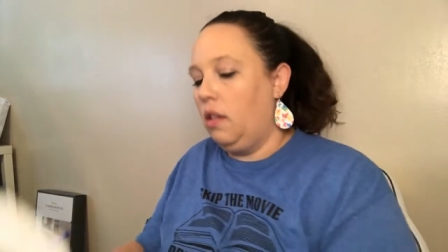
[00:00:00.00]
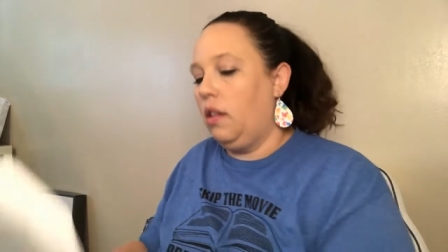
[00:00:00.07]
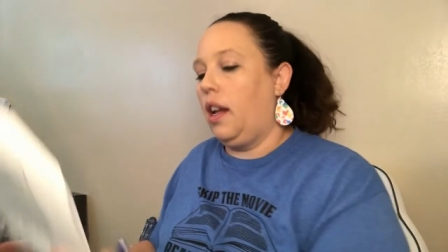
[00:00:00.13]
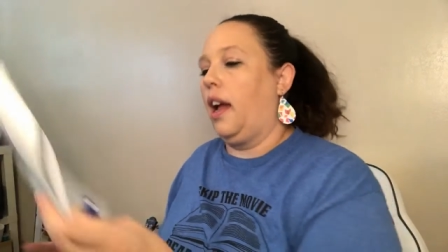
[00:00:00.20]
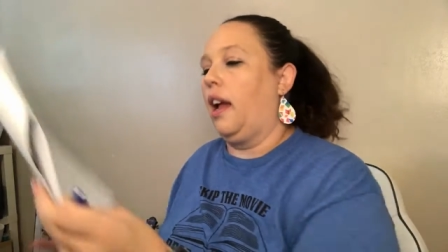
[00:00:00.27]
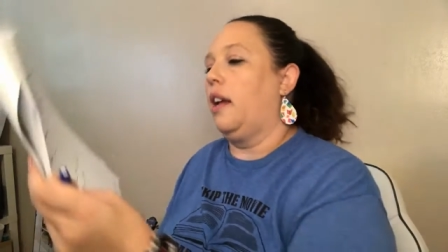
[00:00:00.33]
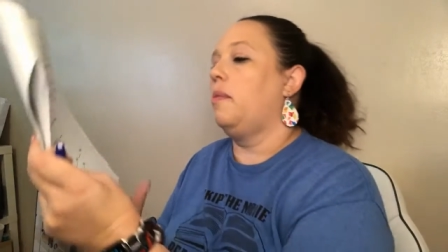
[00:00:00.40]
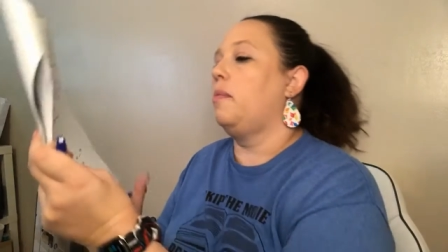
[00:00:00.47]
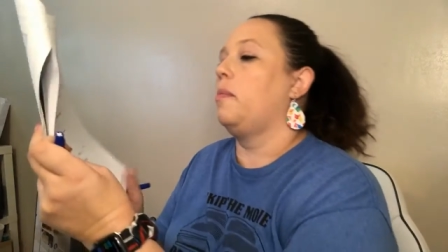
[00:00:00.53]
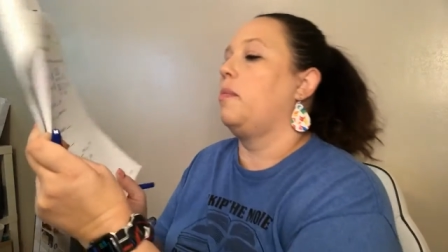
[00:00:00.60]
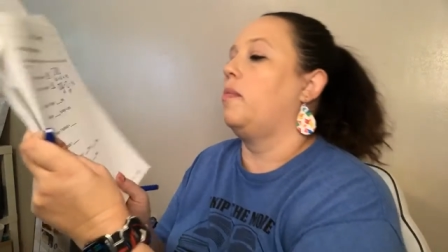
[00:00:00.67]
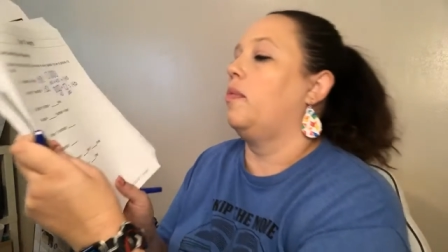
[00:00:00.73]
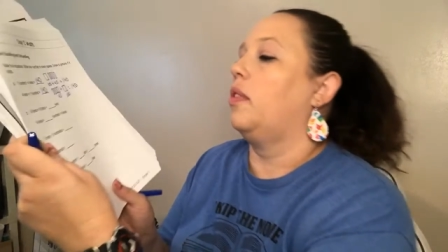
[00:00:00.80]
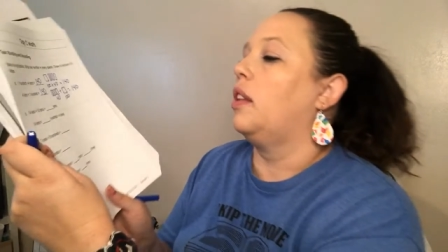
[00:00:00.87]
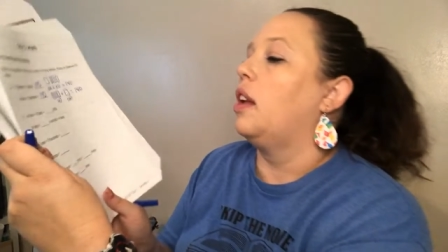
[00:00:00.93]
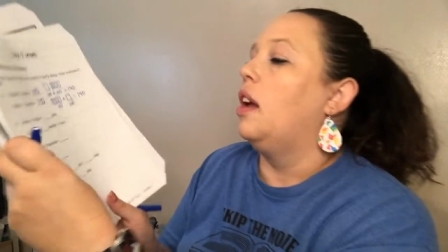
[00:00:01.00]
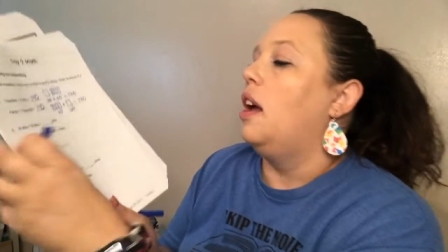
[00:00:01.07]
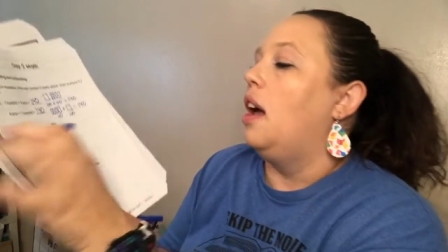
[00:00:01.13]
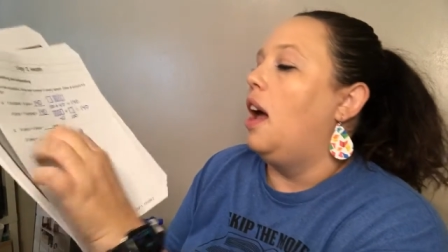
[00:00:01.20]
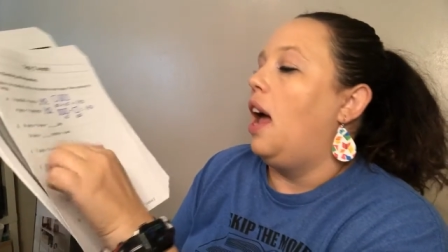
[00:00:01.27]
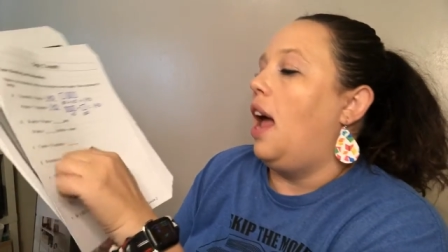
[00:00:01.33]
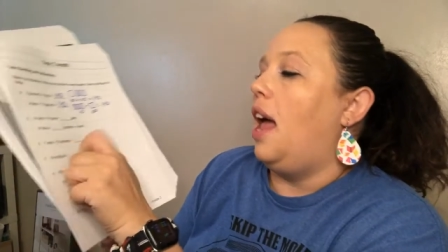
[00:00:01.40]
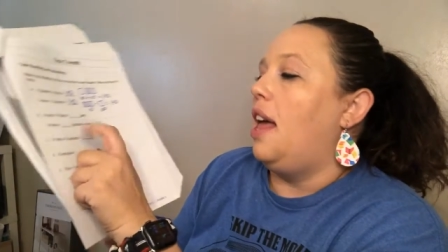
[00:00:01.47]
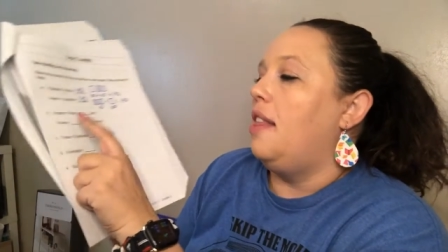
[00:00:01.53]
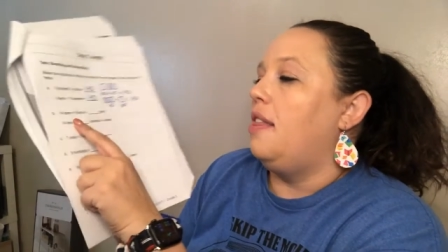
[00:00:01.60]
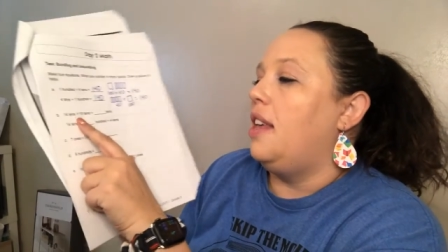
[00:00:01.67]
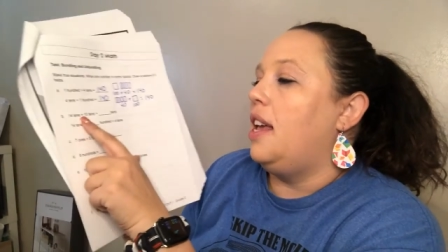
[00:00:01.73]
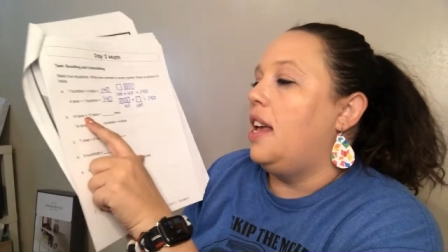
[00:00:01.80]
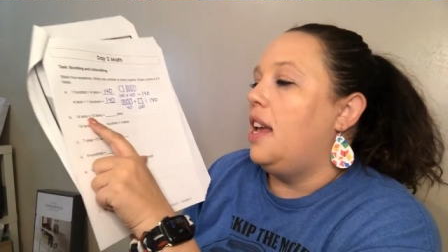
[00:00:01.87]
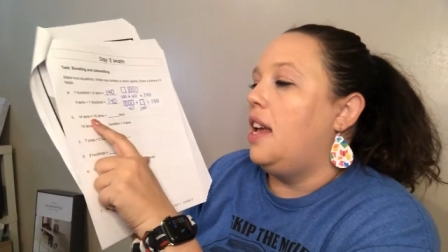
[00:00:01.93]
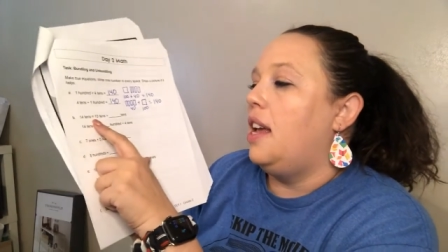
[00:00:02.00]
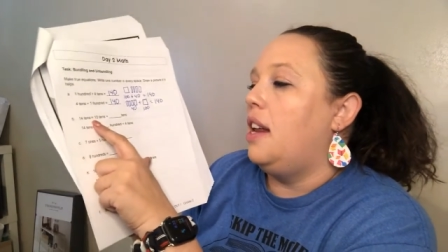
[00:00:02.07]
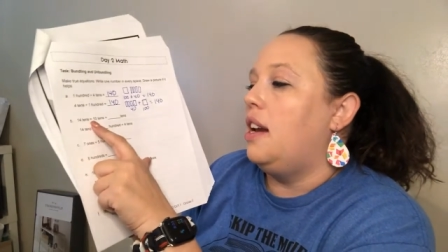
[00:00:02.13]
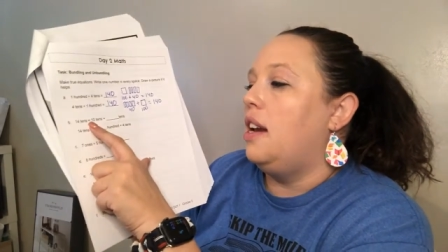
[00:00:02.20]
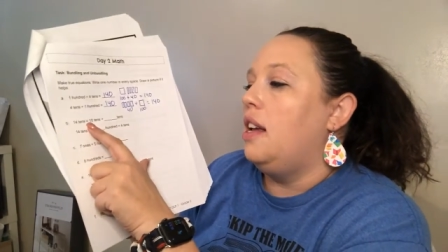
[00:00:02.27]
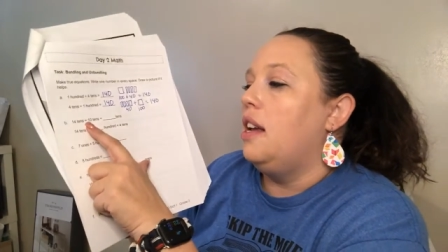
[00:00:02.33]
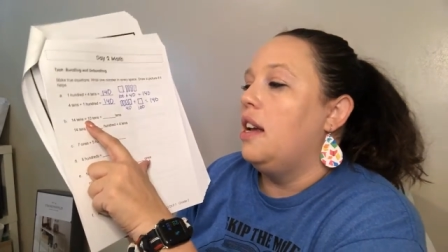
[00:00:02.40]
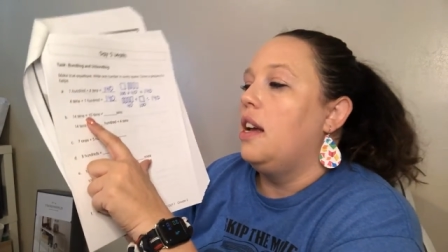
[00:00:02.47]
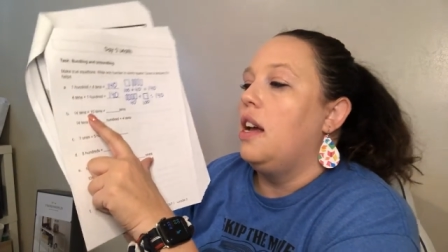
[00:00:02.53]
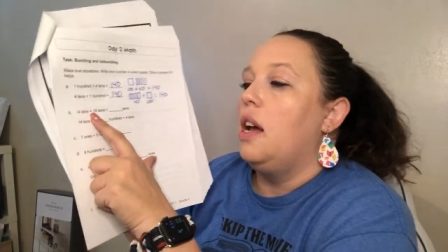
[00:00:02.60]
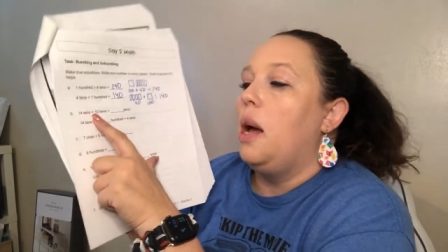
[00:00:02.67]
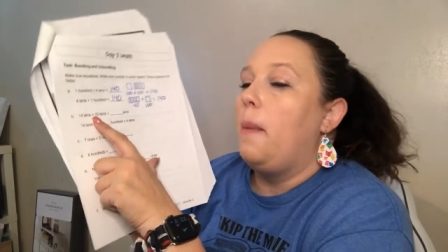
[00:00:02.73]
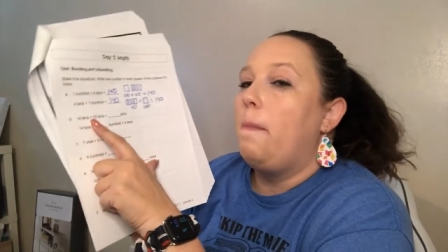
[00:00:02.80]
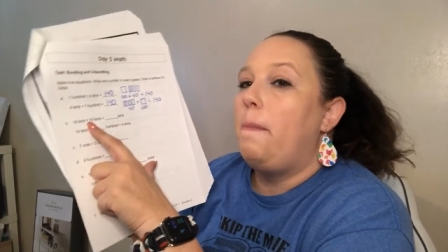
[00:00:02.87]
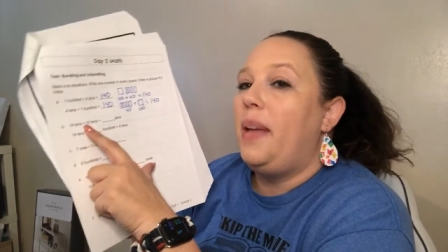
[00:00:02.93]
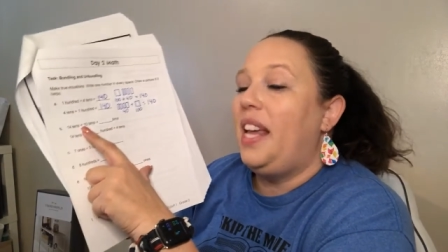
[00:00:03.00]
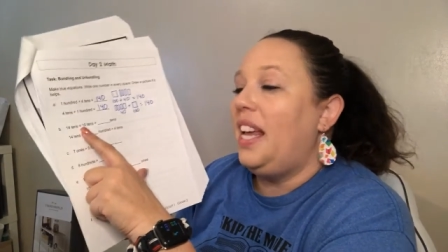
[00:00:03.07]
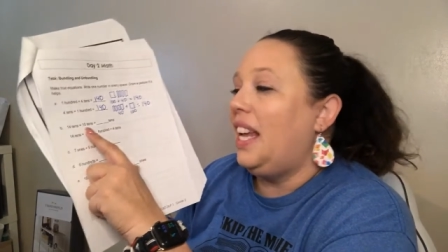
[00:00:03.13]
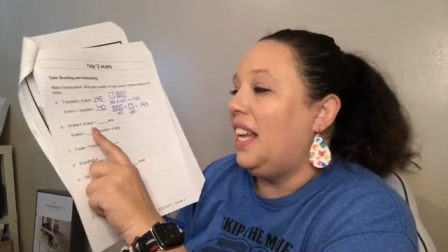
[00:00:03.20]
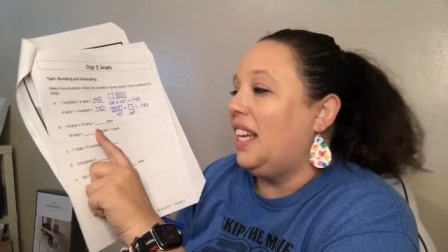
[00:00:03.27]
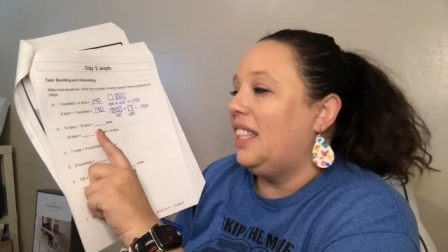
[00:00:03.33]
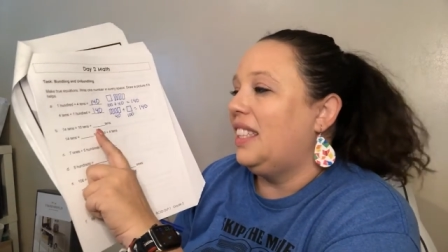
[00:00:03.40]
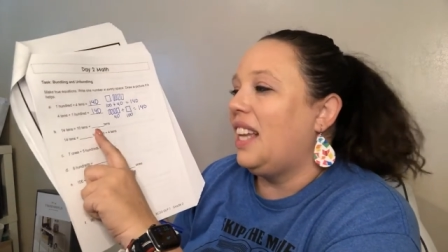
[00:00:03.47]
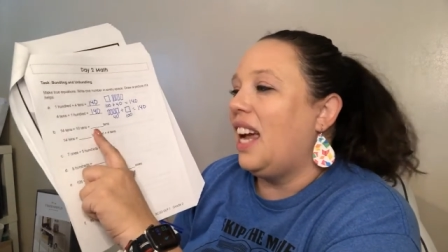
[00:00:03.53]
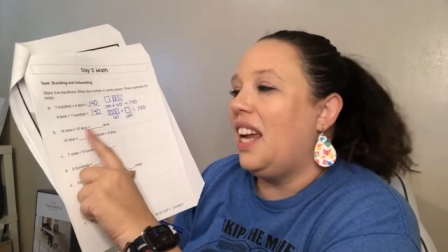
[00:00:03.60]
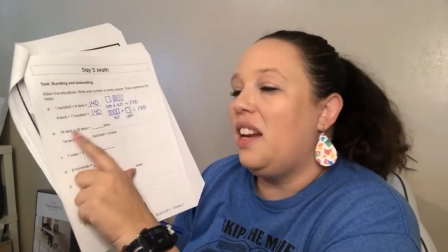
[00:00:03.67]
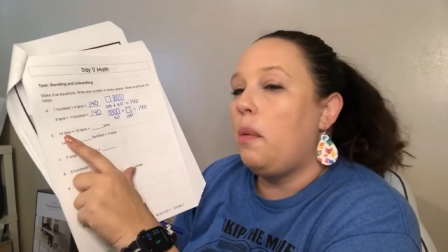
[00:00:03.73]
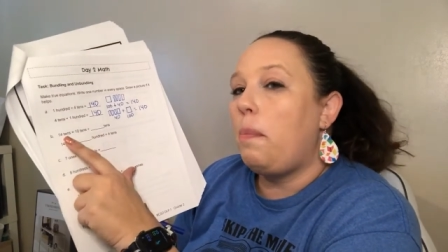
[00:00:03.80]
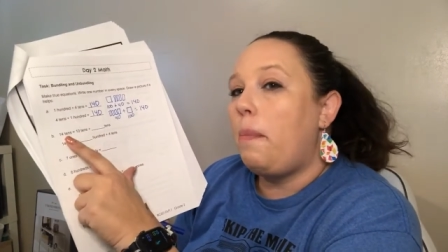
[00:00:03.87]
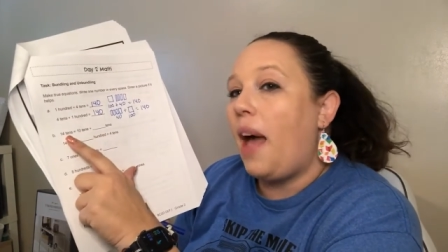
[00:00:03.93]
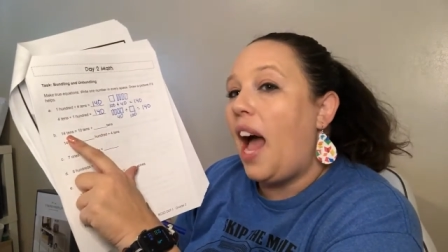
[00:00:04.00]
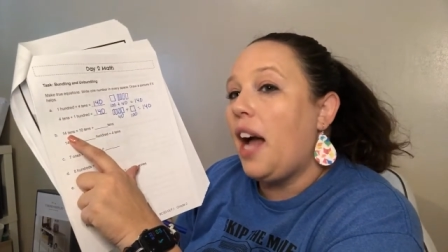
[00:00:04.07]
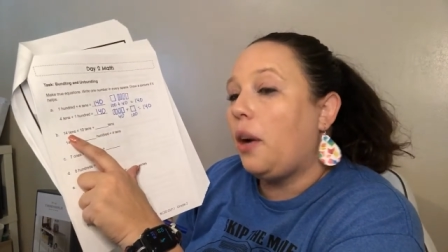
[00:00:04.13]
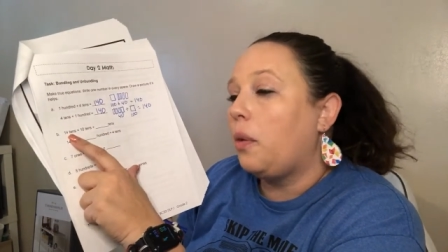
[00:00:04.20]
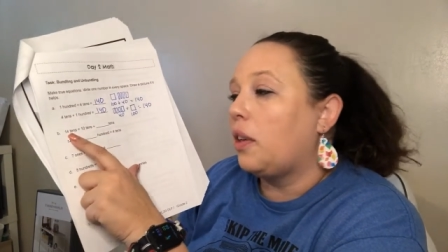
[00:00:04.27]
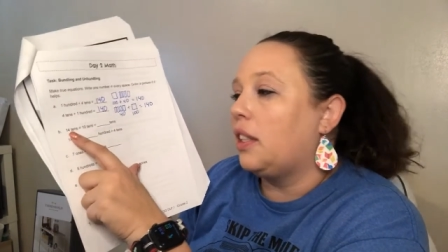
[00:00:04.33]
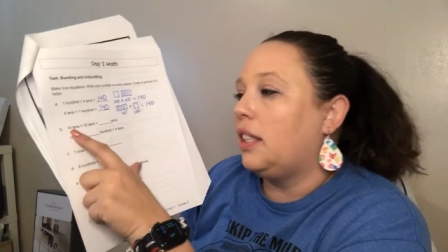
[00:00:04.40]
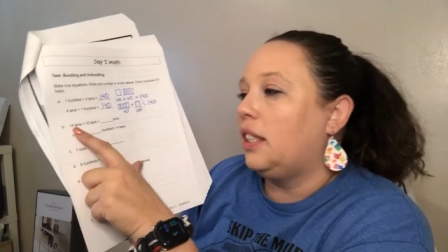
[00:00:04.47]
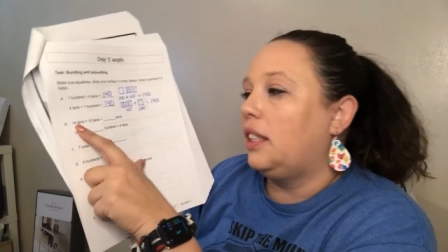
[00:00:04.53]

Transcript: Okay. And then B, it's kind of backwards.